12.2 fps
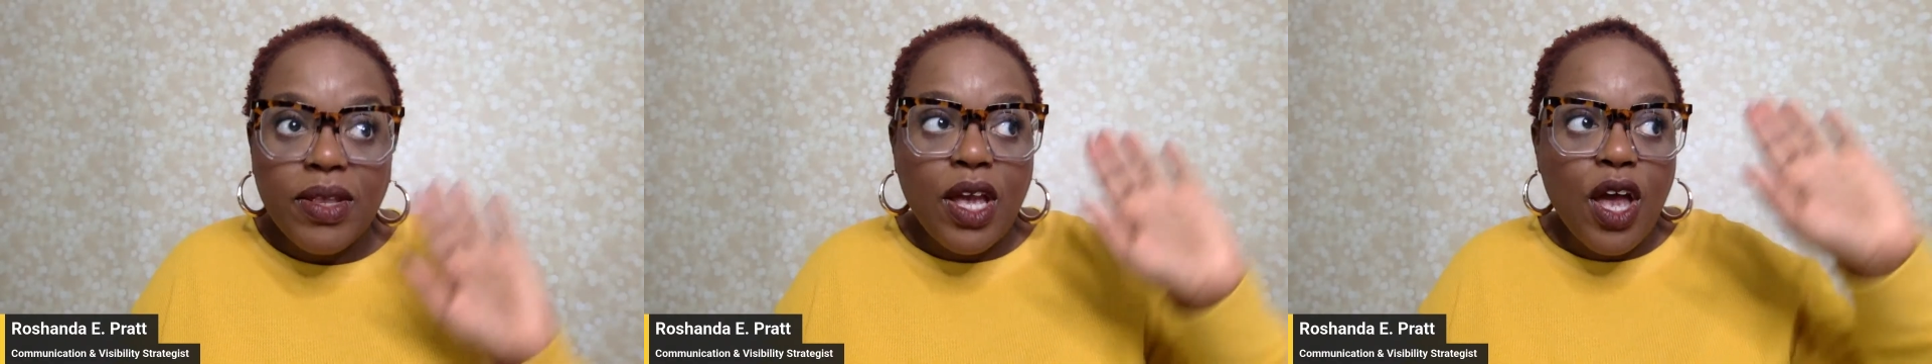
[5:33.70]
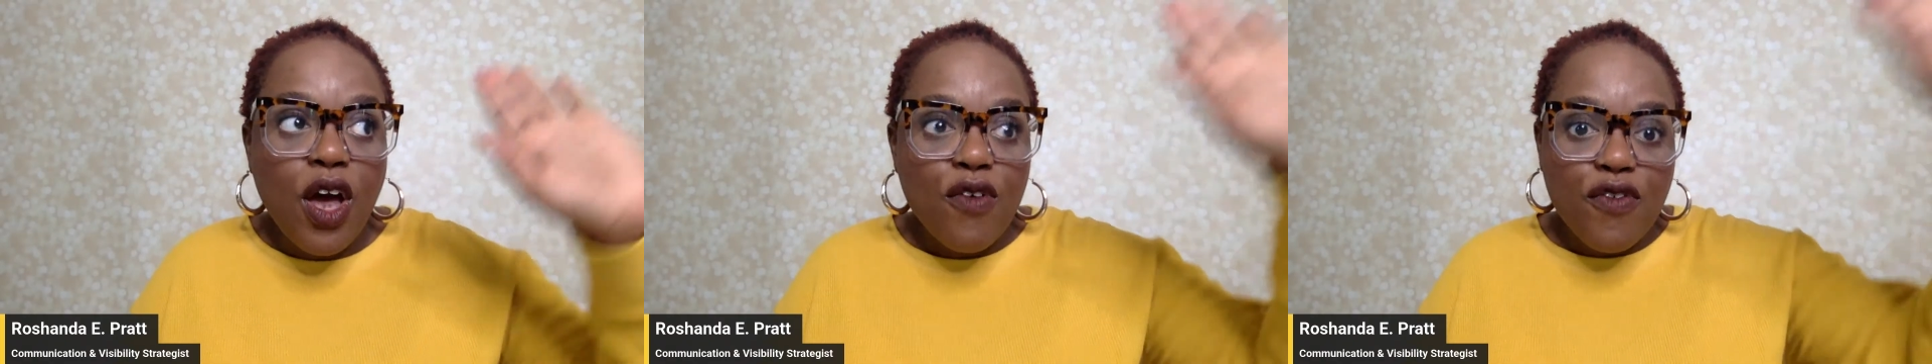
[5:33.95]

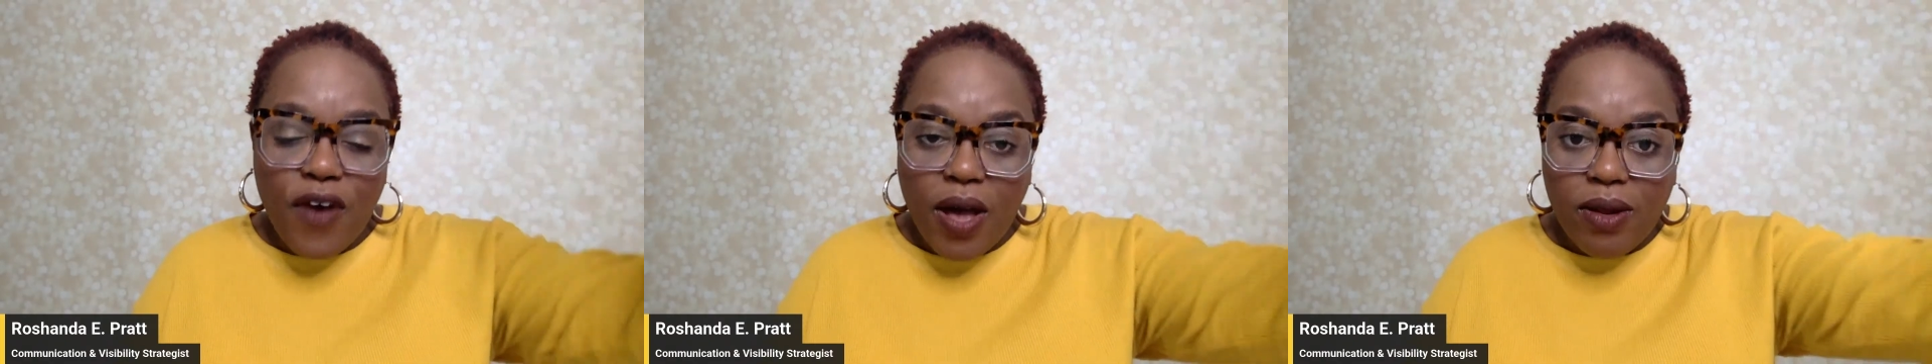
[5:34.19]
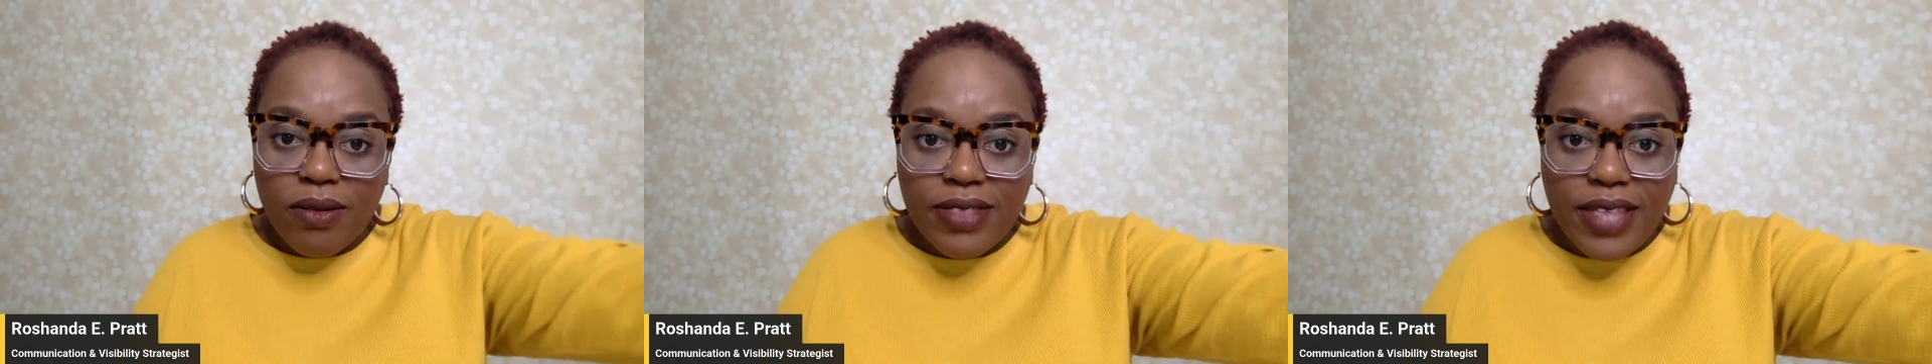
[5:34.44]

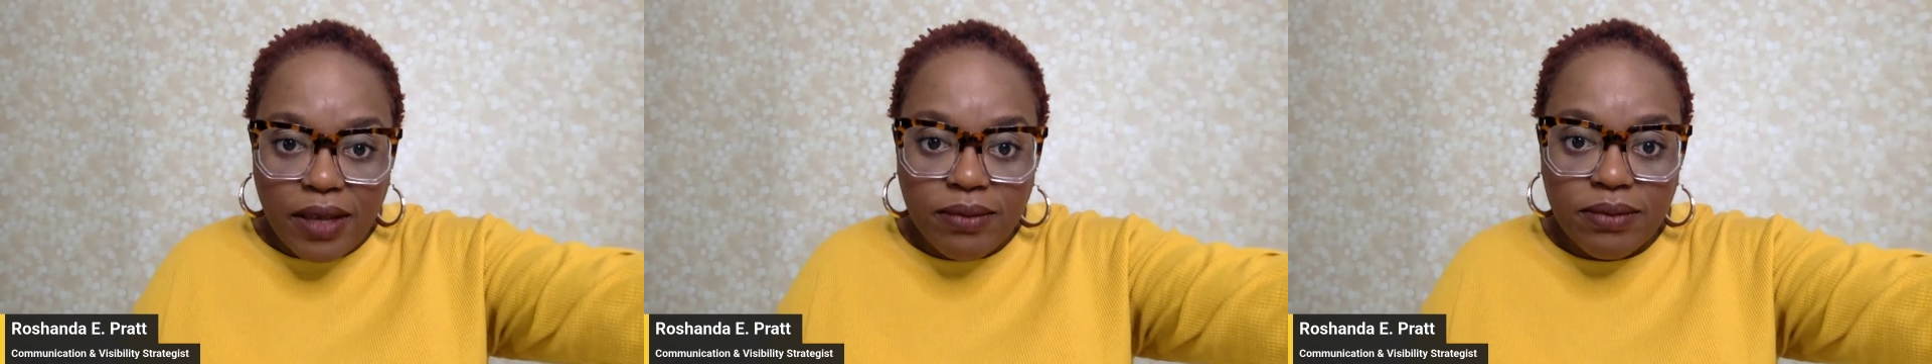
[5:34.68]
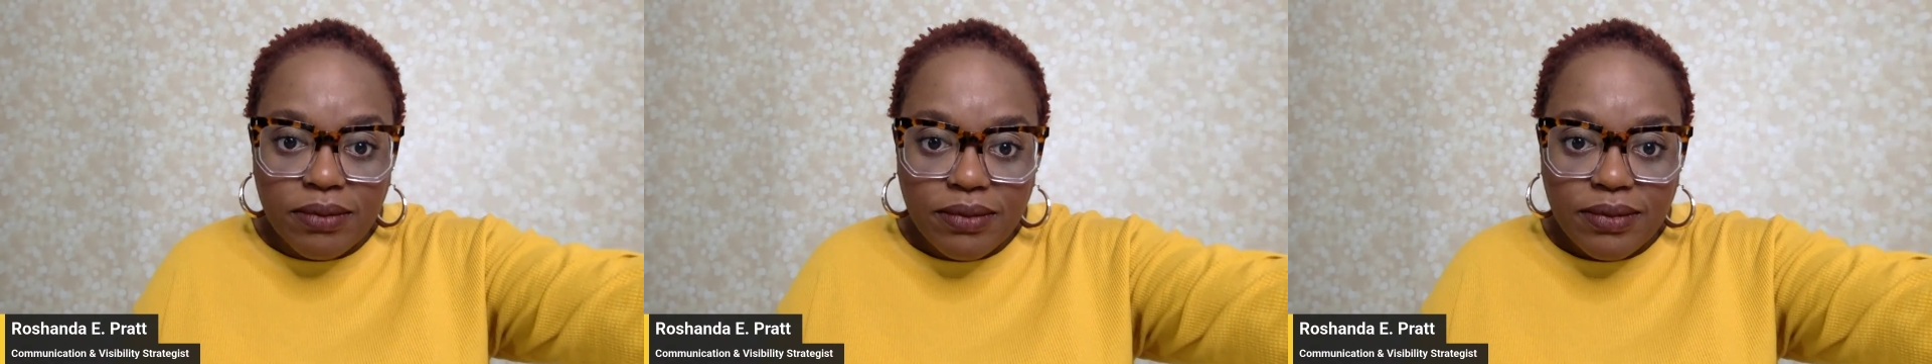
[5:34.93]
follow
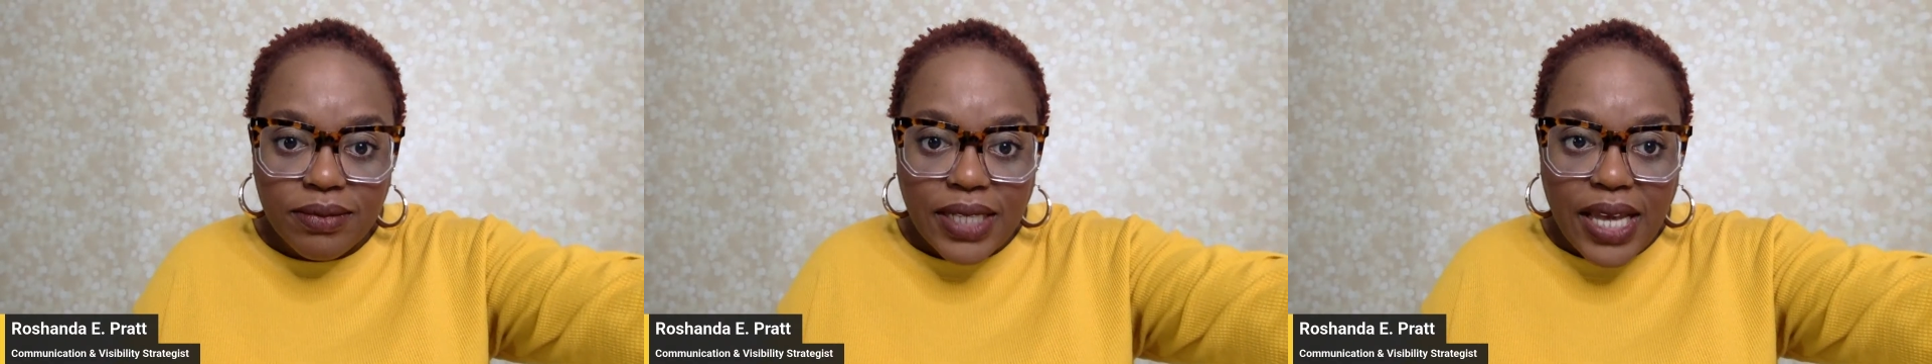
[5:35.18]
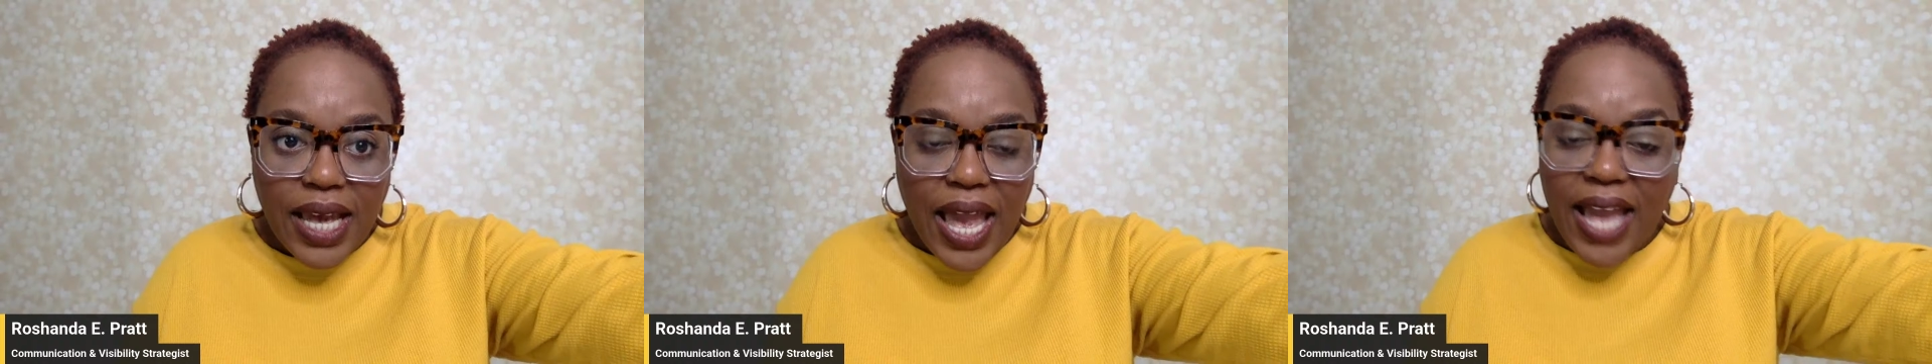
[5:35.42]
them
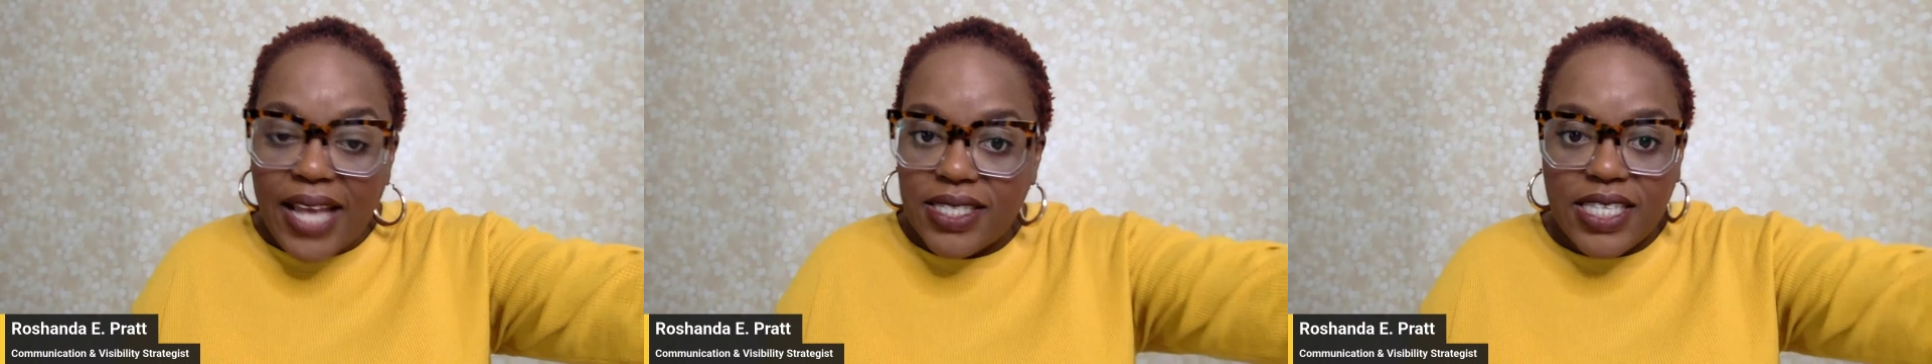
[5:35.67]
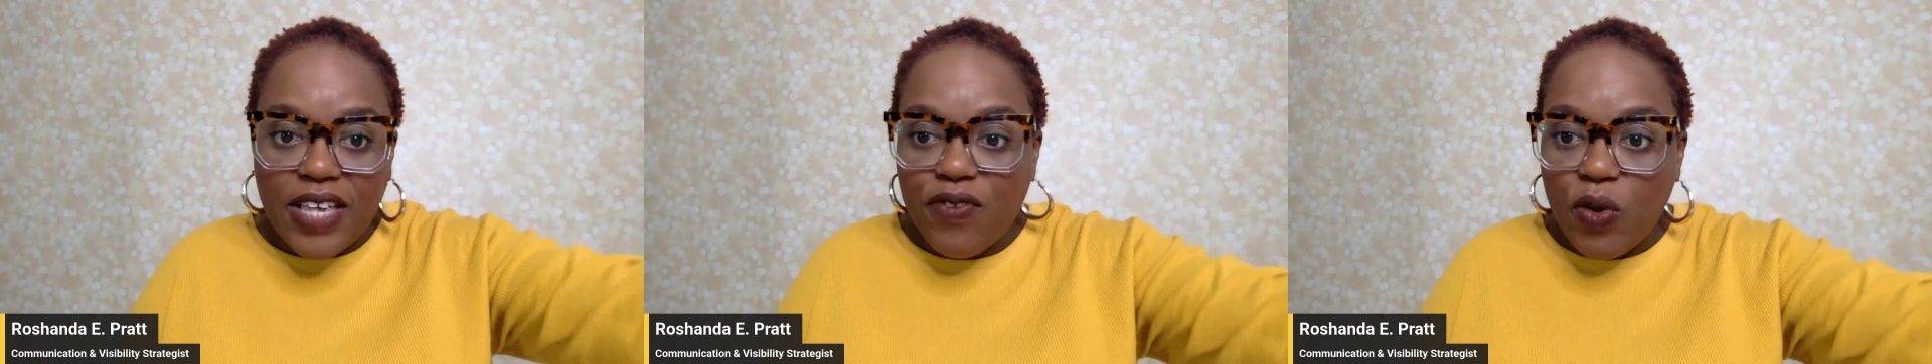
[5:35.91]
and
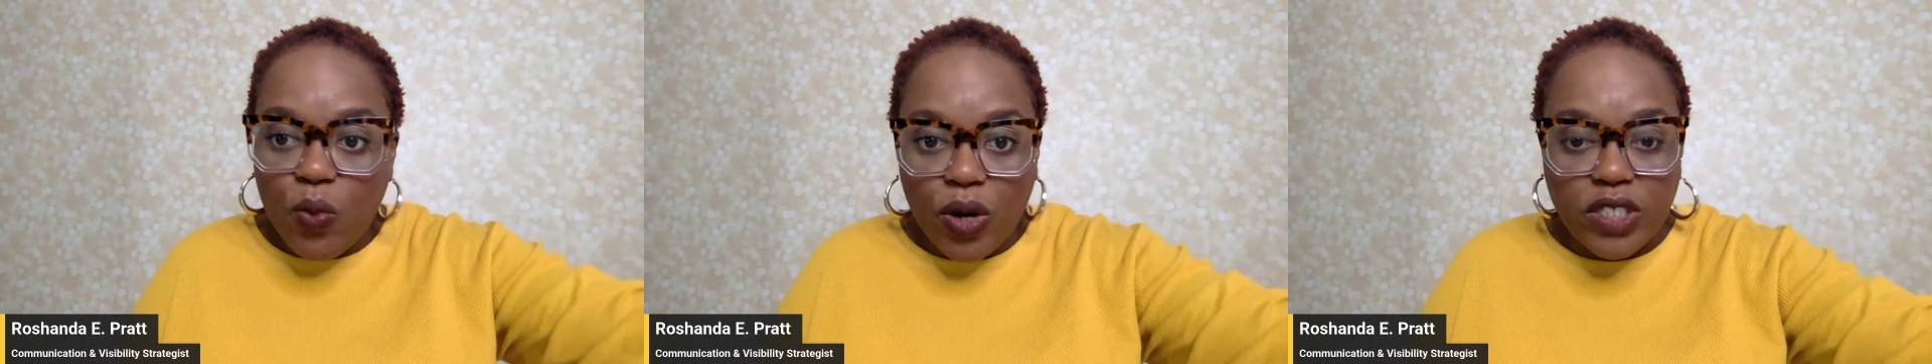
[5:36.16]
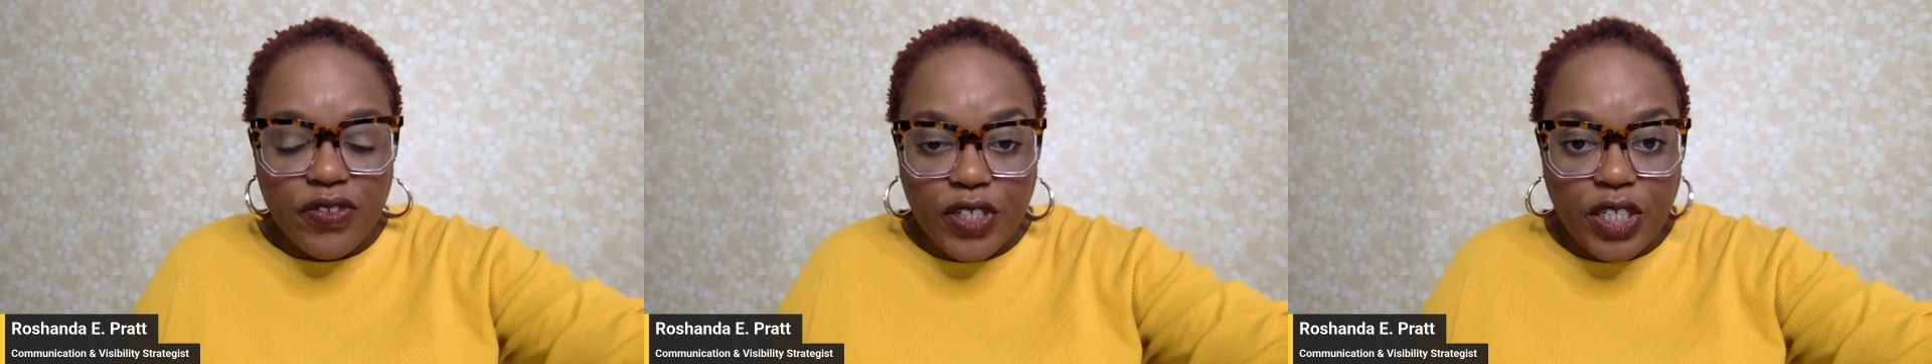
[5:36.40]
see if it
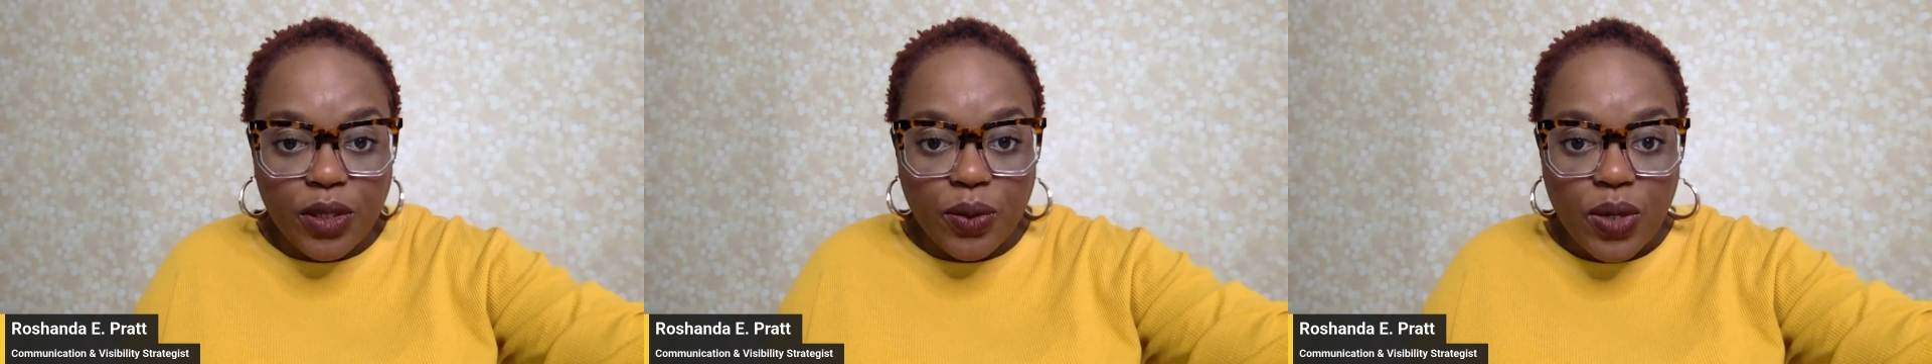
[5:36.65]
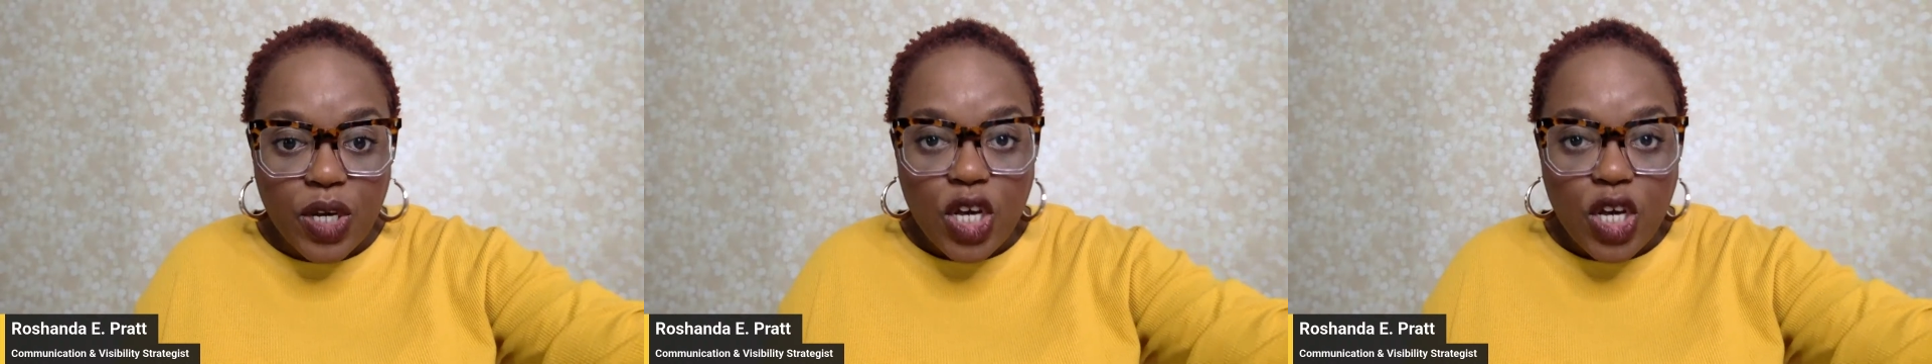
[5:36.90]
works for you.